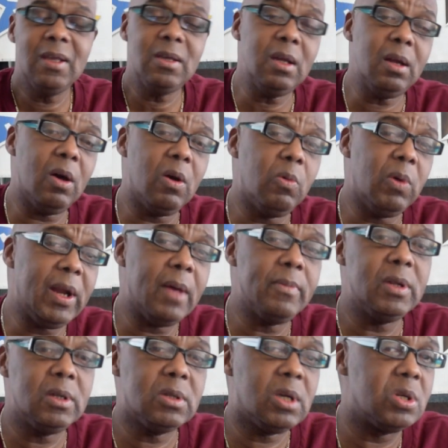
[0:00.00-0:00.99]
You know,
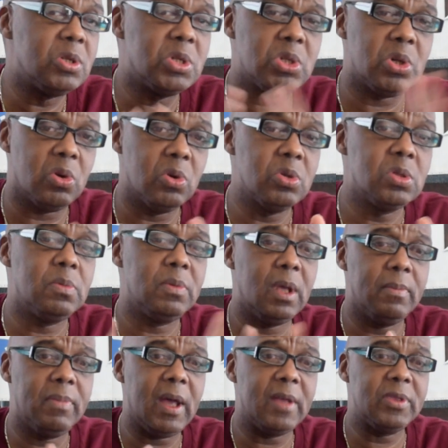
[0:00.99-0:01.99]
whatever concerns
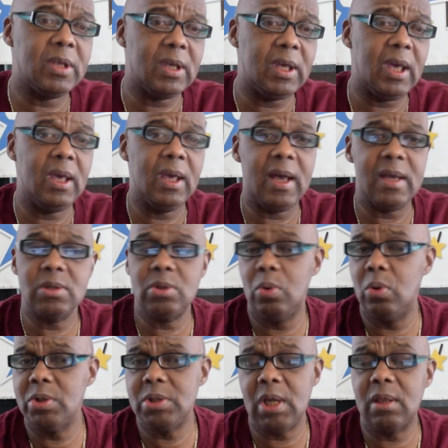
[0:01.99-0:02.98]
me about the Chaos
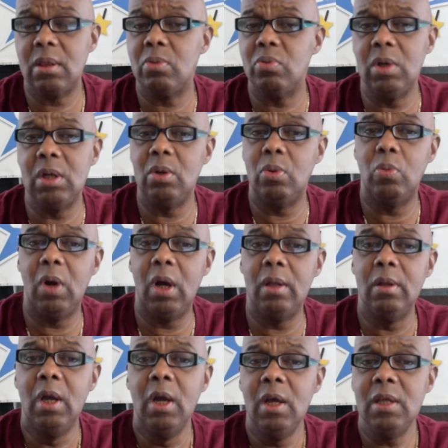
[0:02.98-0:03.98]
horse at 3-1,